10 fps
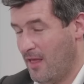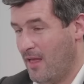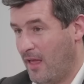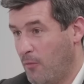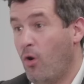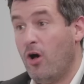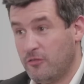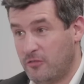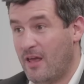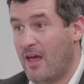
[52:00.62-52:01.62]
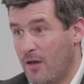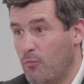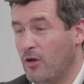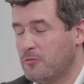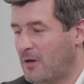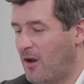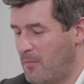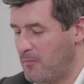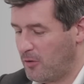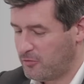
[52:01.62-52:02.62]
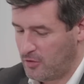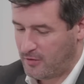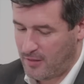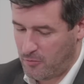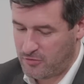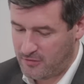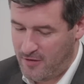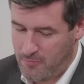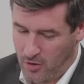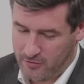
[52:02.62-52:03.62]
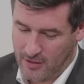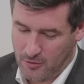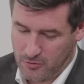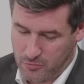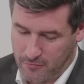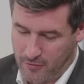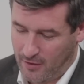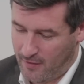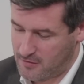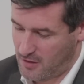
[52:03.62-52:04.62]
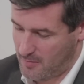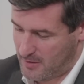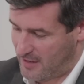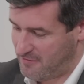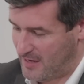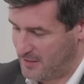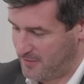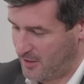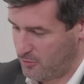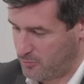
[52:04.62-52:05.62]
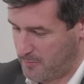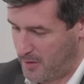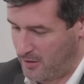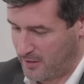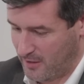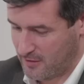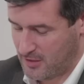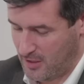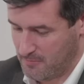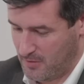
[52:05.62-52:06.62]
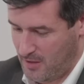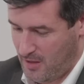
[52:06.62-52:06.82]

in your... It was, yeah, it was. But I remember I was stood there. There was Steve Mottishead, who was with Phil at the time, and Ed Van Der Veer, who was with Barney at the time.